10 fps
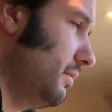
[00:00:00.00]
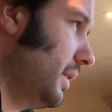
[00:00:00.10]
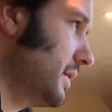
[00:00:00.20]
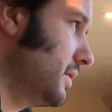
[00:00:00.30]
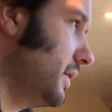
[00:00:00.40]

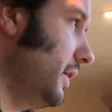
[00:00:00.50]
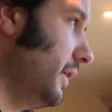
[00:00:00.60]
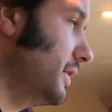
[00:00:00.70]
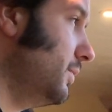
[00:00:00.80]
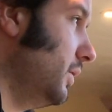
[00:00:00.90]
that's because I heard
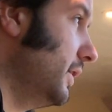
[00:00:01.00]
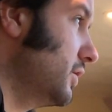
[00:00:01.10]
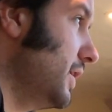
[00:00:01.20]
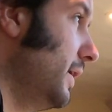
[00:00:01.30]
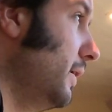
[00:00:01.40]
it this morning in
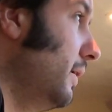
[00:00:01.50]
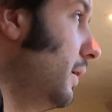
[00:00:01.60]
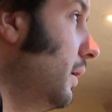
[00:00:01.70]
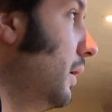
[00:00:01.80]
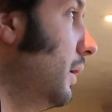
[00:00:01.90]
the shower.
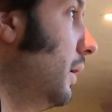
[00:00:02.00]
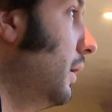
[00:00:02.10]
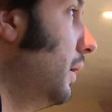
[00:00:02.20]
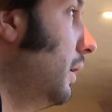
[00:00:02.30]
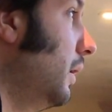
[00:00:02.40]

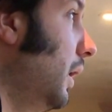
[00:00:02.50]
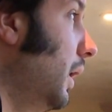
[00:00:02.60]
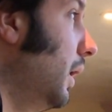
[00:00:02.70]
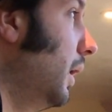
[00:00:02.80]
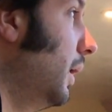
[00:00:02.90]

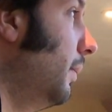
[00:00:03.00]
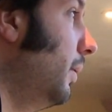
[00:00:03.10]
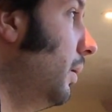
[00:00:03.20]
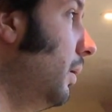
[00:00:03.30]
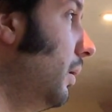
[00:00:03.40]

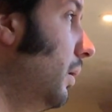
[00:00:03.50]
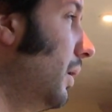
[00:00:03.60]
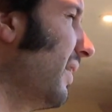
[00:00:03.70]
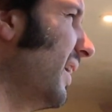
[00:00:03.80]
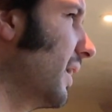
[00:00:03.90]
Um,
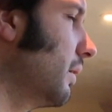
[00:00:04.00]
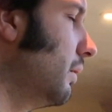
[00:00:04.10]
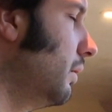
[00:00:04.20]
I think.